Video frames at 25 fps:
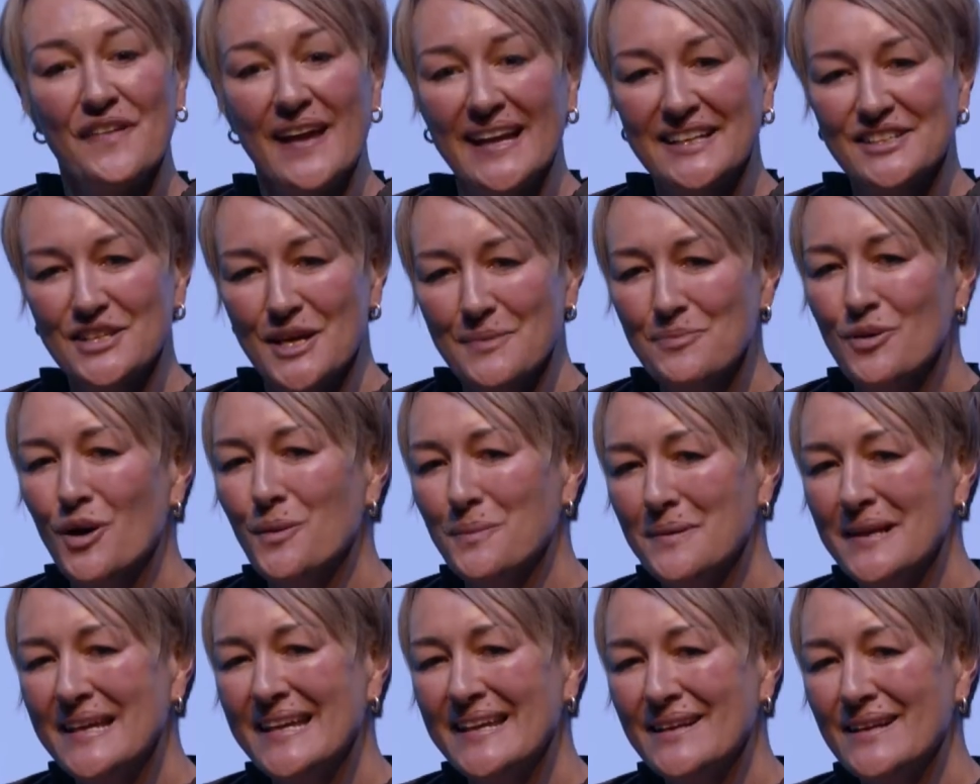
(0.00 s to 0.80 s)
fact, I
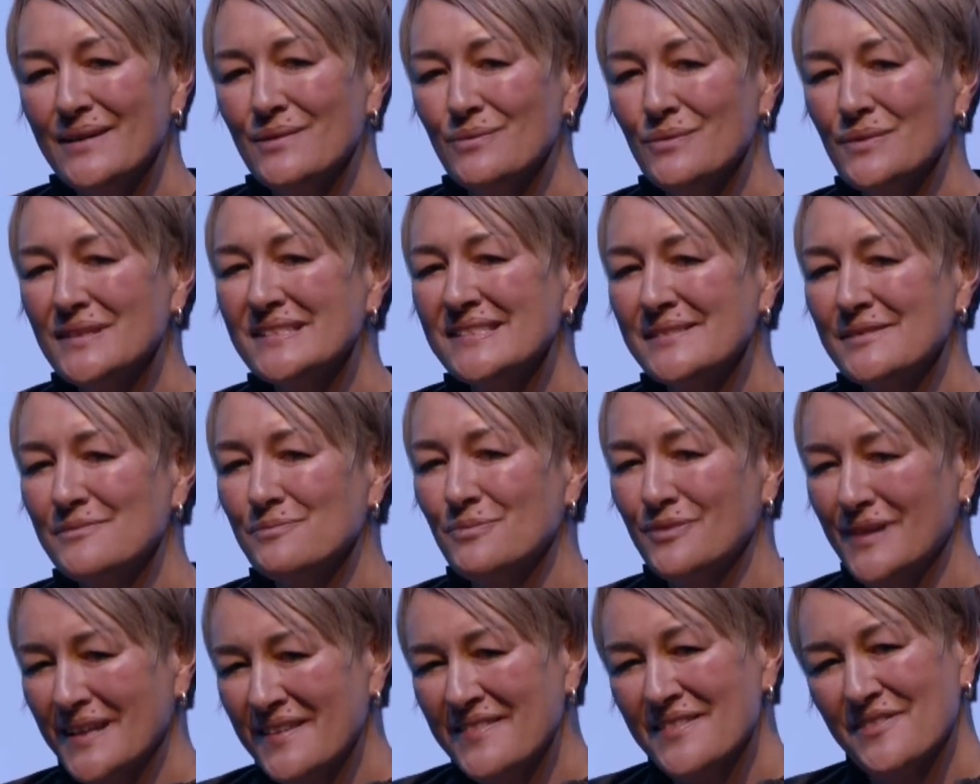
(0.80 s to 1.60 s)
probably was
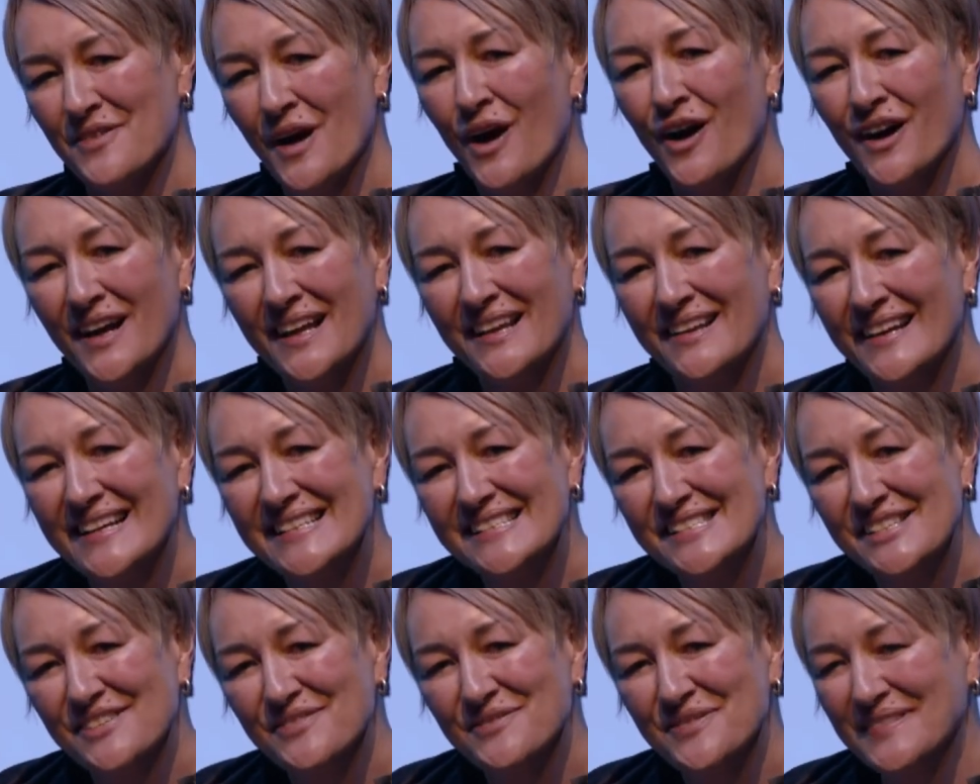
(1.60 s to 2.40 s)
one of the
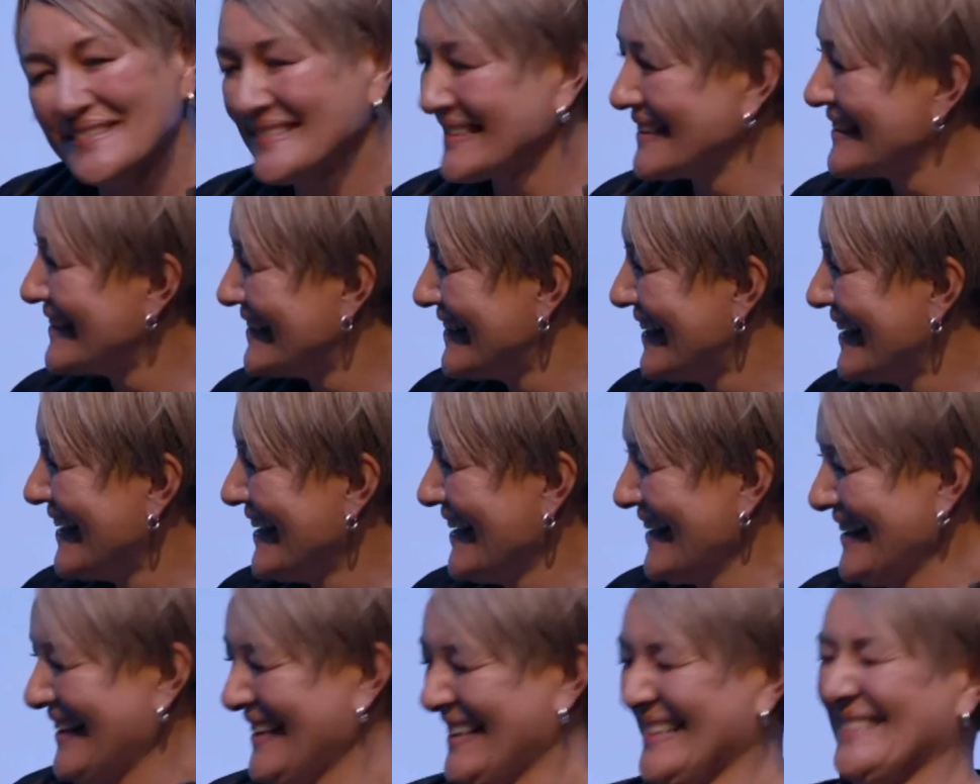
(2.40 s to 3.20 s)
highlights of
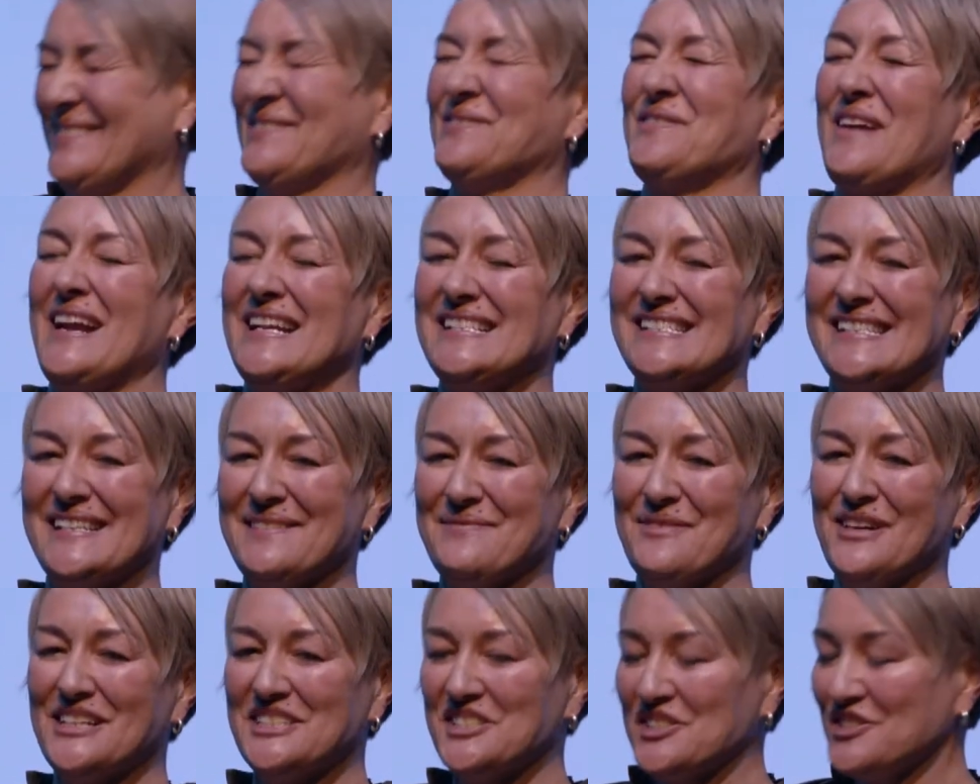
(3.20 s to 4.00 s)
raising
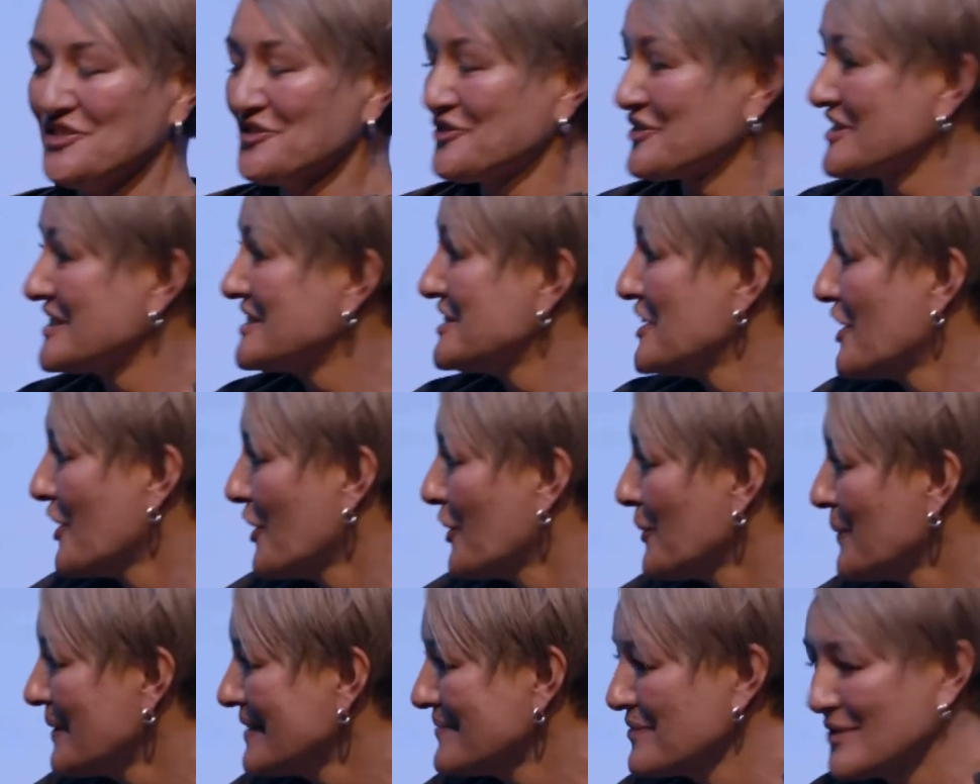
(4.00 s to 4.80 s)
my children.
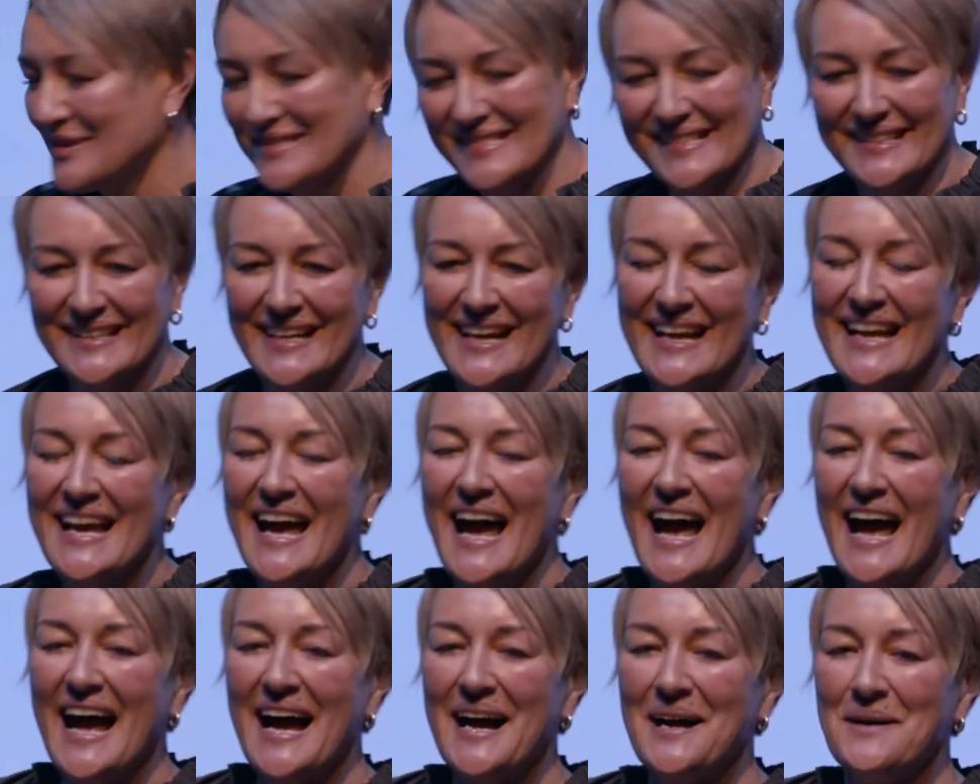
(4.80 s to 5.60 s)
No, it wasn't.
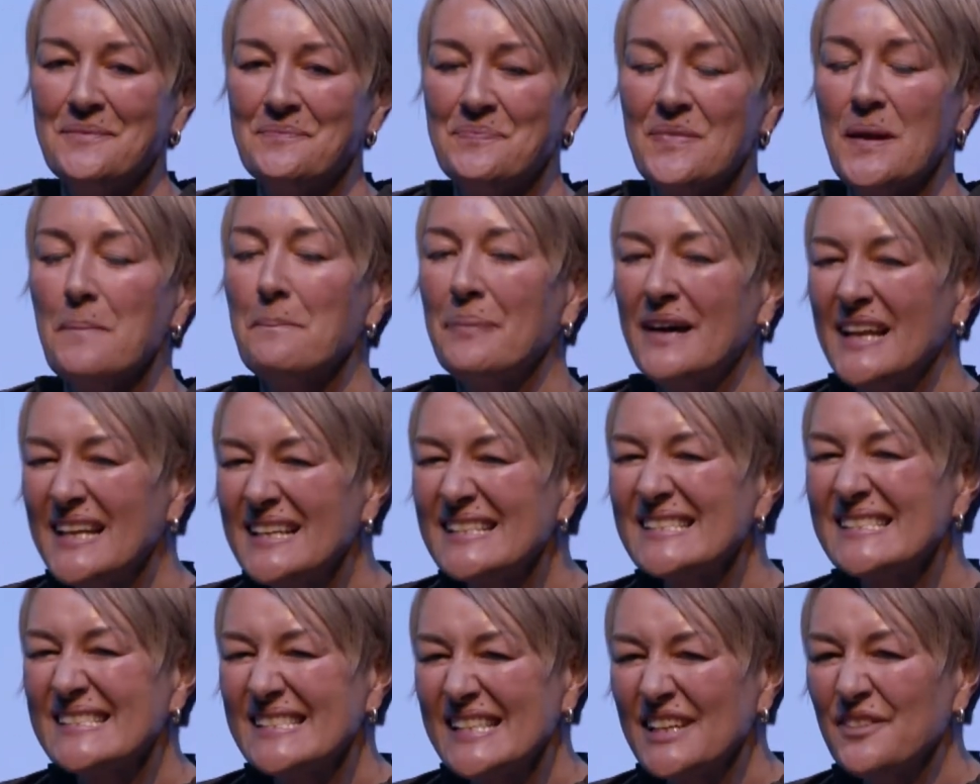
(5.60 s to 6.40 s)
But
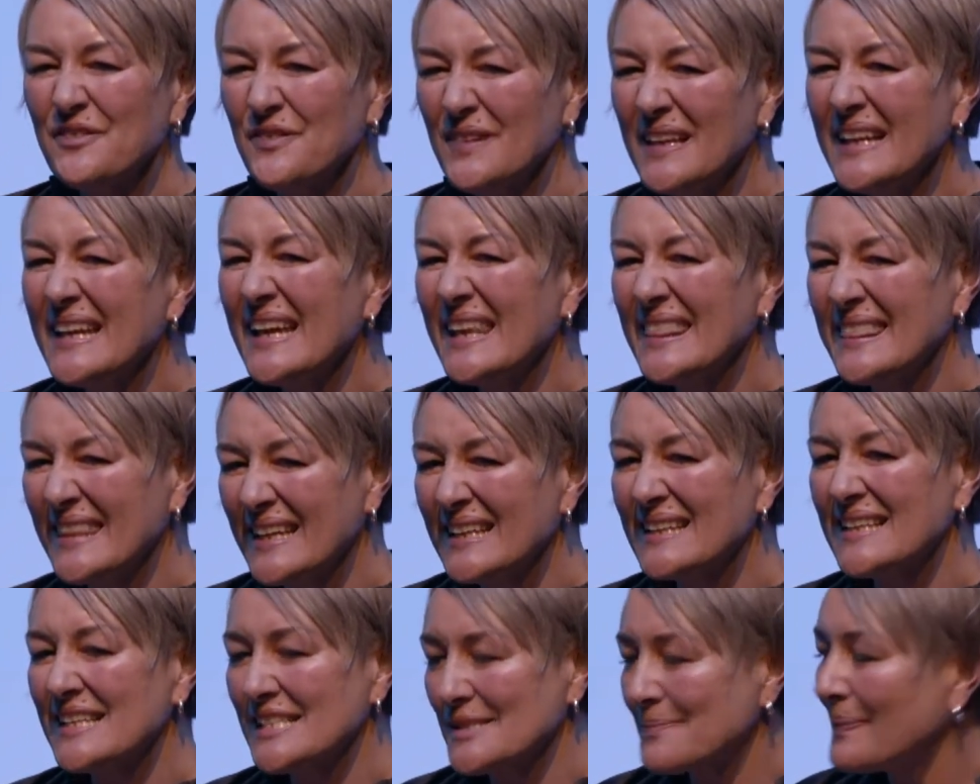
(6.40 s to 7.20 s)
it's definitely a
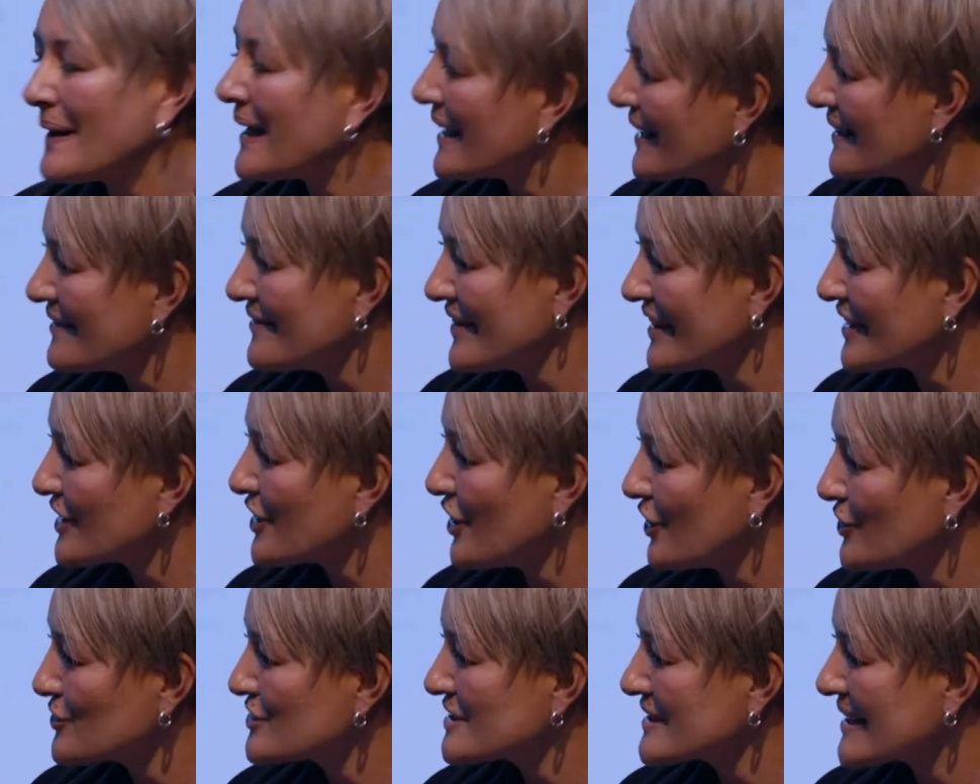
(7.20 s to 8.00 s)
thing that's part of our
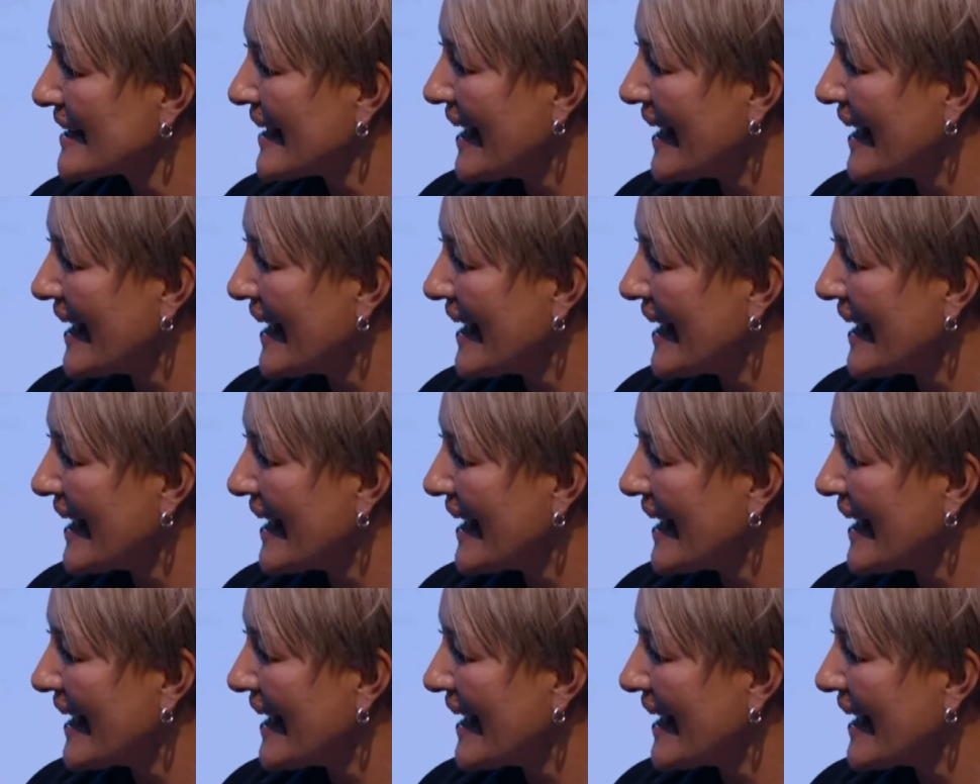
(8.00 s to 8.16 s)
culture.